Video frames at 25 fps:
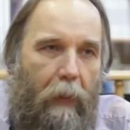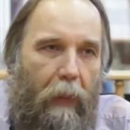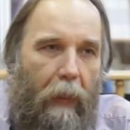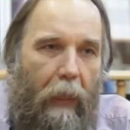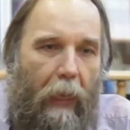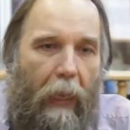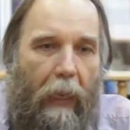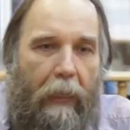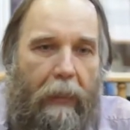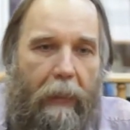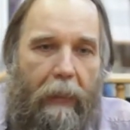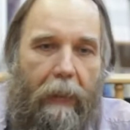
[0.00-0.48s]

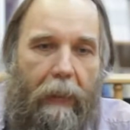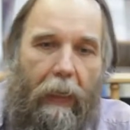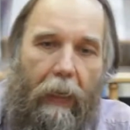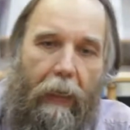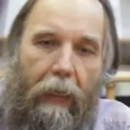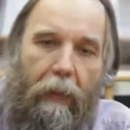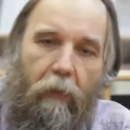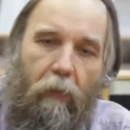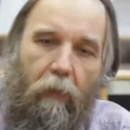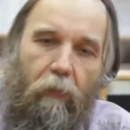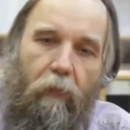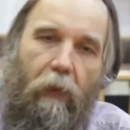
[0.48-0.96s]
any
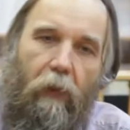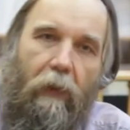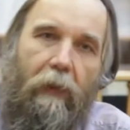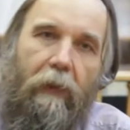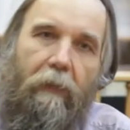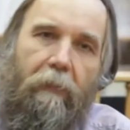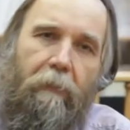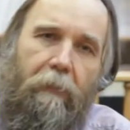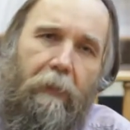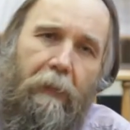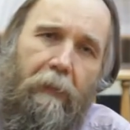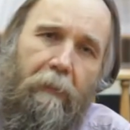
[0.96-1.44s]
kind of
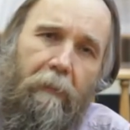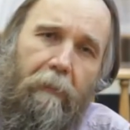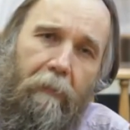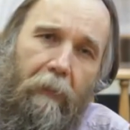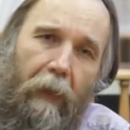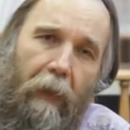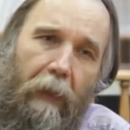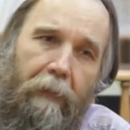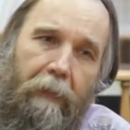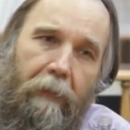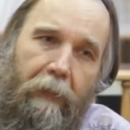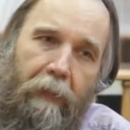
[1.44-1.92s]
collective
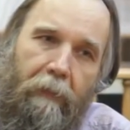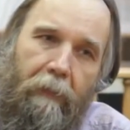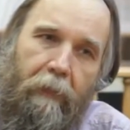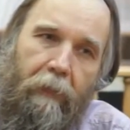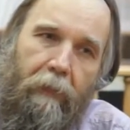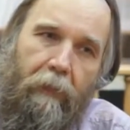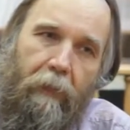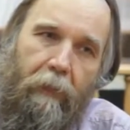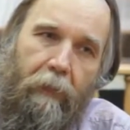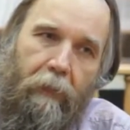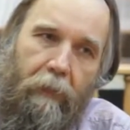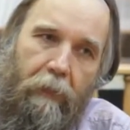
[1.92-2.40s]

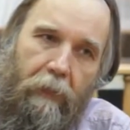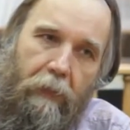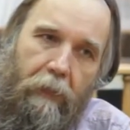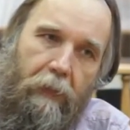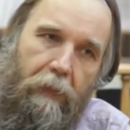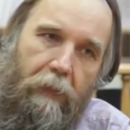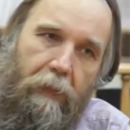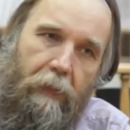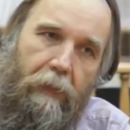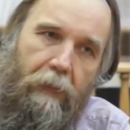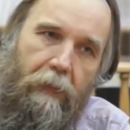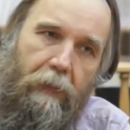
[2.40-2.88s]
identity
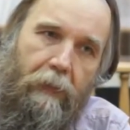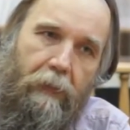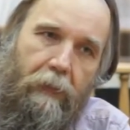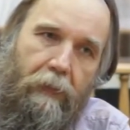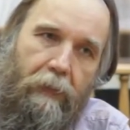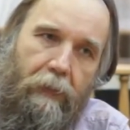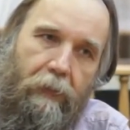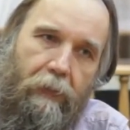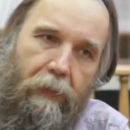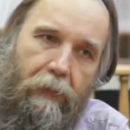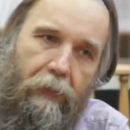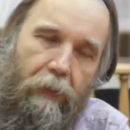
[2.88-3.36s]

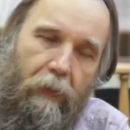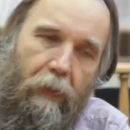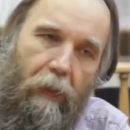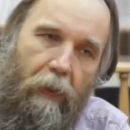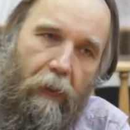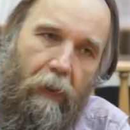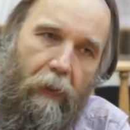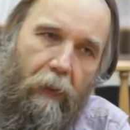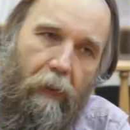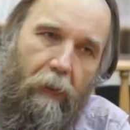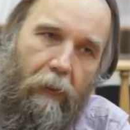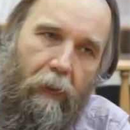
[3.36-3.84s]
is
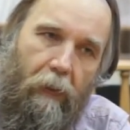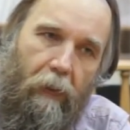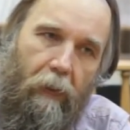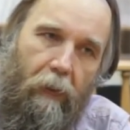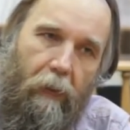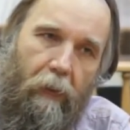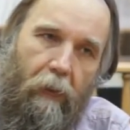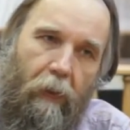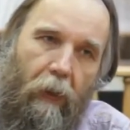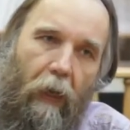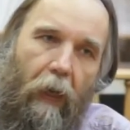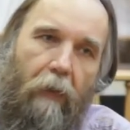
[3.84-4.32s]

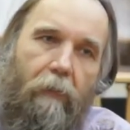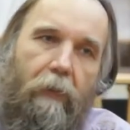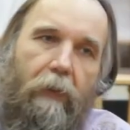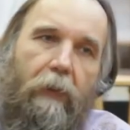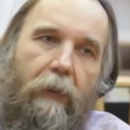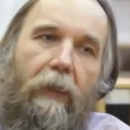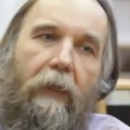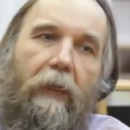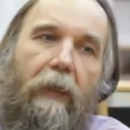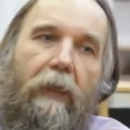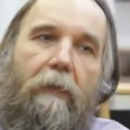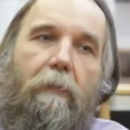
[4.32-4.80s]

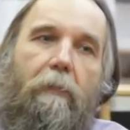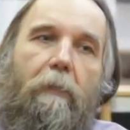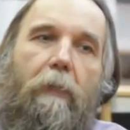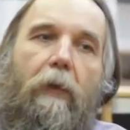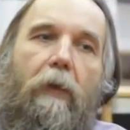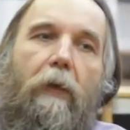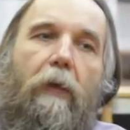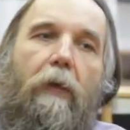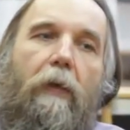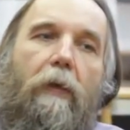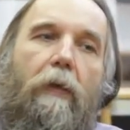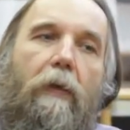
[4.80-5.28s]
overcome,
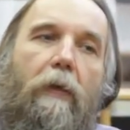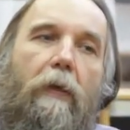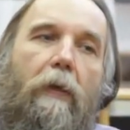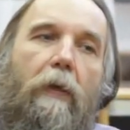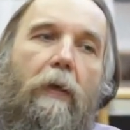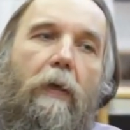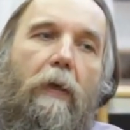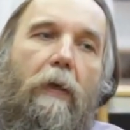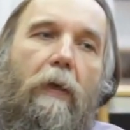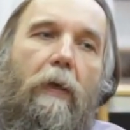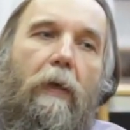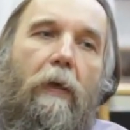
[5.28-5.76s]

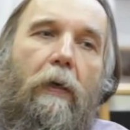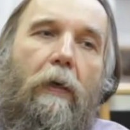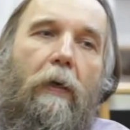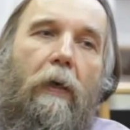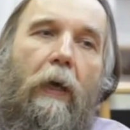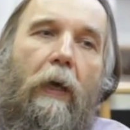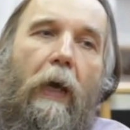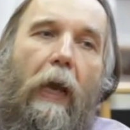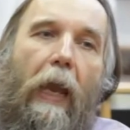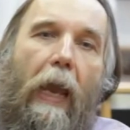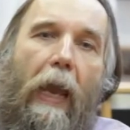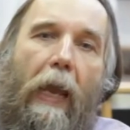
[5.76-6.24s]

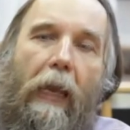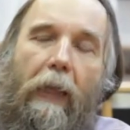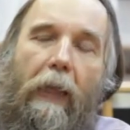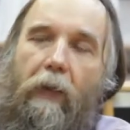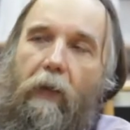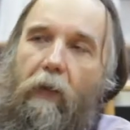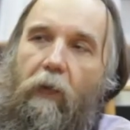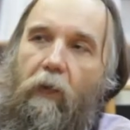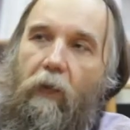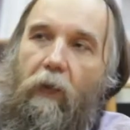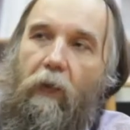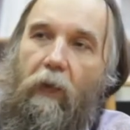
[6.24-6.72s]

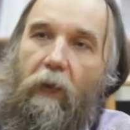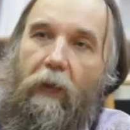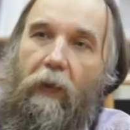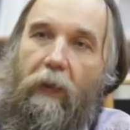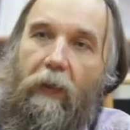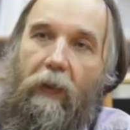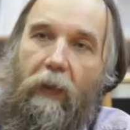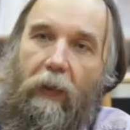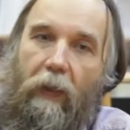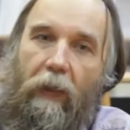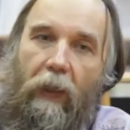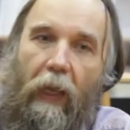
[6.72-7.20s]
and
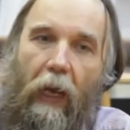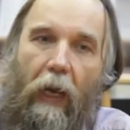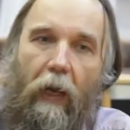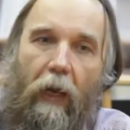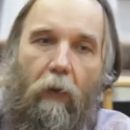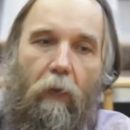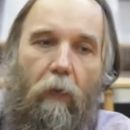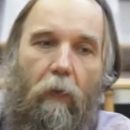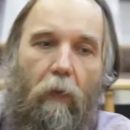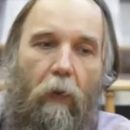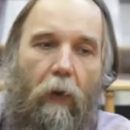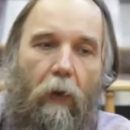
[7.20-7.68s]

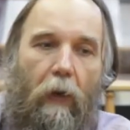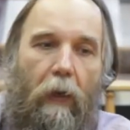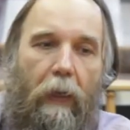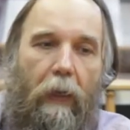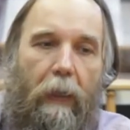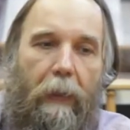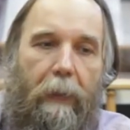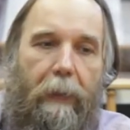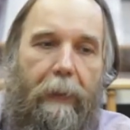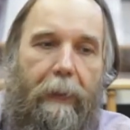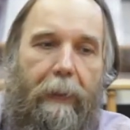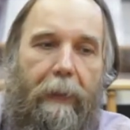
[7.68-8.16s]
now
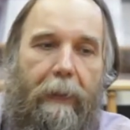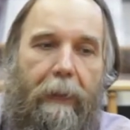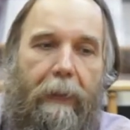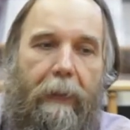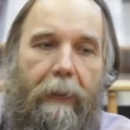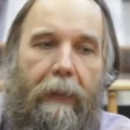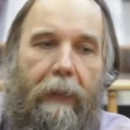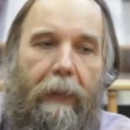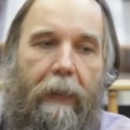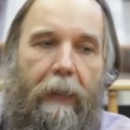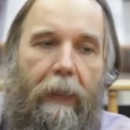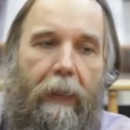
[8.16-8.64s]
the
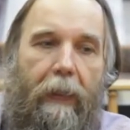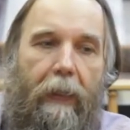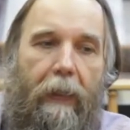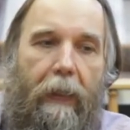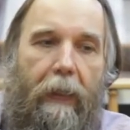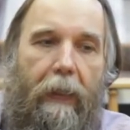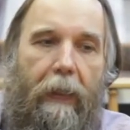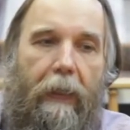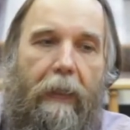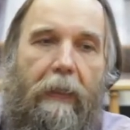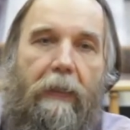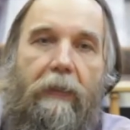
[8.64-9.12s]

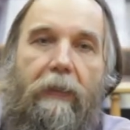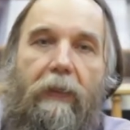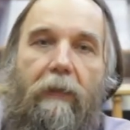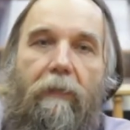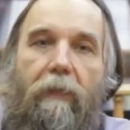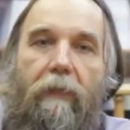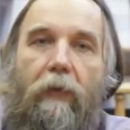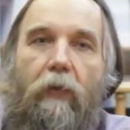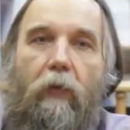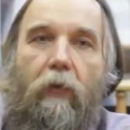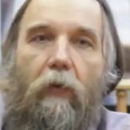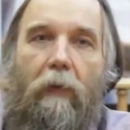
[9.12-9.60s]

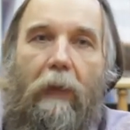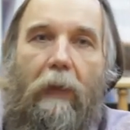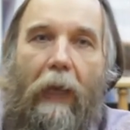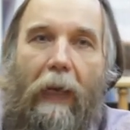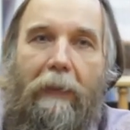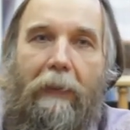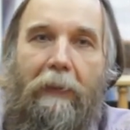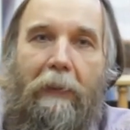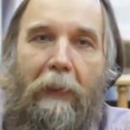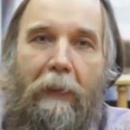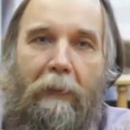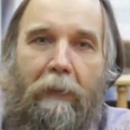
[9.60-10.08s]
individual
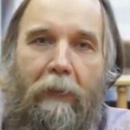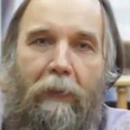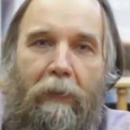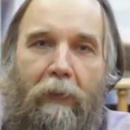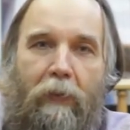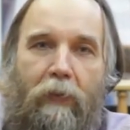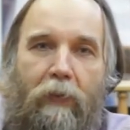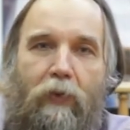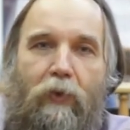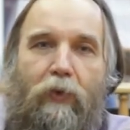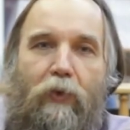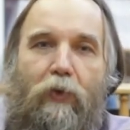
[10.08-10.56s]
identity
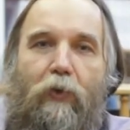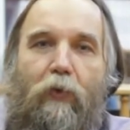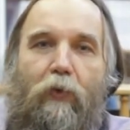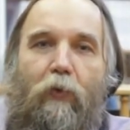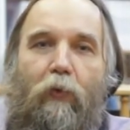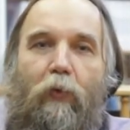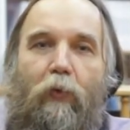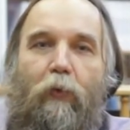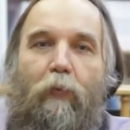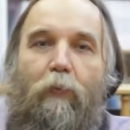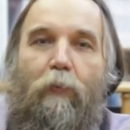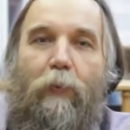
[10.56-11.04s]

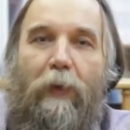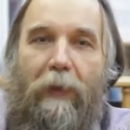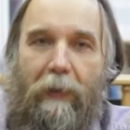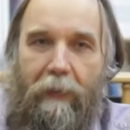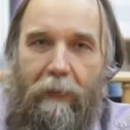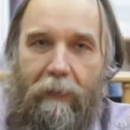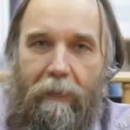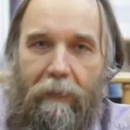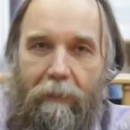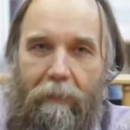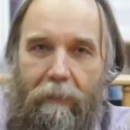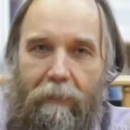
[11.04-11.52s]
should be